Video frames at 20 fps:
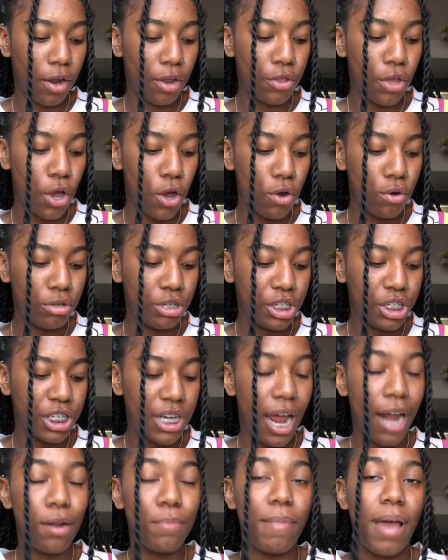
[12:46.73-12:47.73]
are the OG
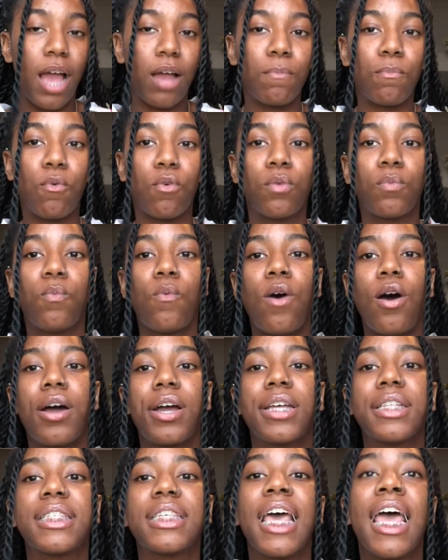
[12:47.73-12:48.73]
Shattered Backboard
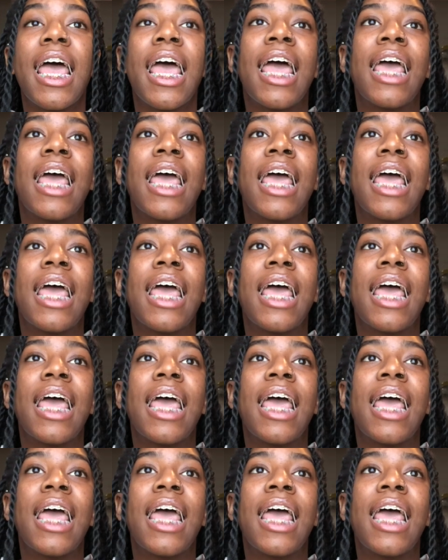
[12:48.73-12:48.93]
ones.